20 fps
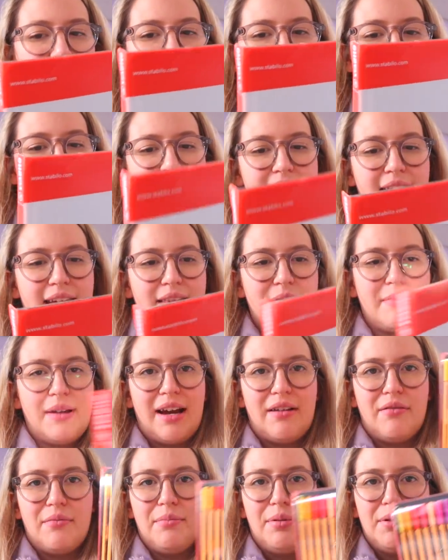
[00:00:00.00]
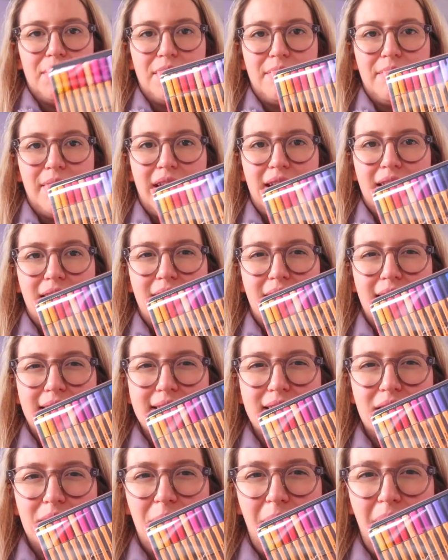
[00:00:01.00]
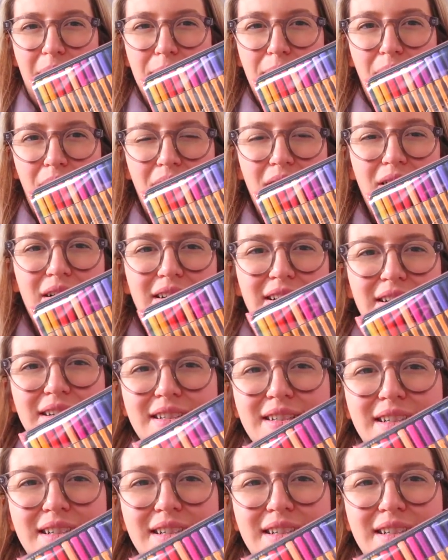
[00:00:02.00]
I need to get them out and put them in a nice little pen pot.